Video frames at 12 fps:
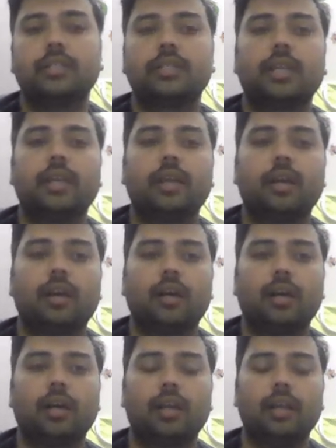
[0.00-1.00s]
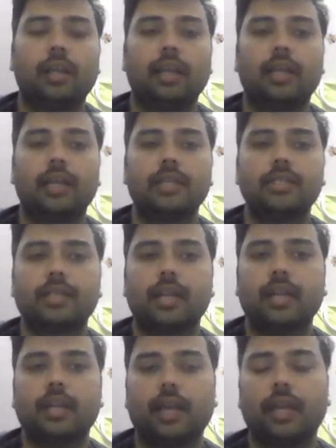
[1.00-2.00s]
See, linked list
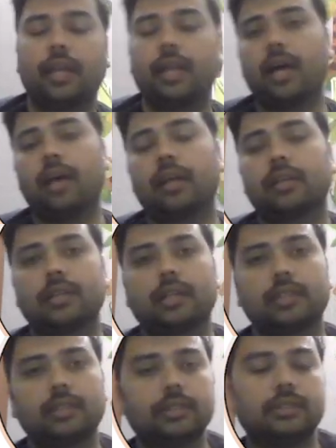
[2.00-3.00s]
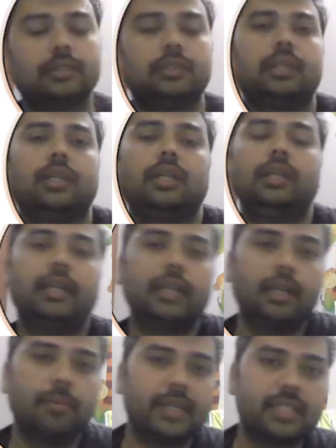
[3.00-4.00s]
and array are
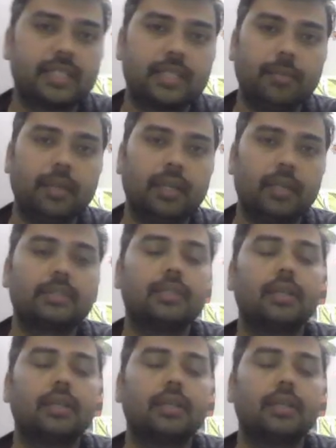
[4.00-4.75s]
little bit similar,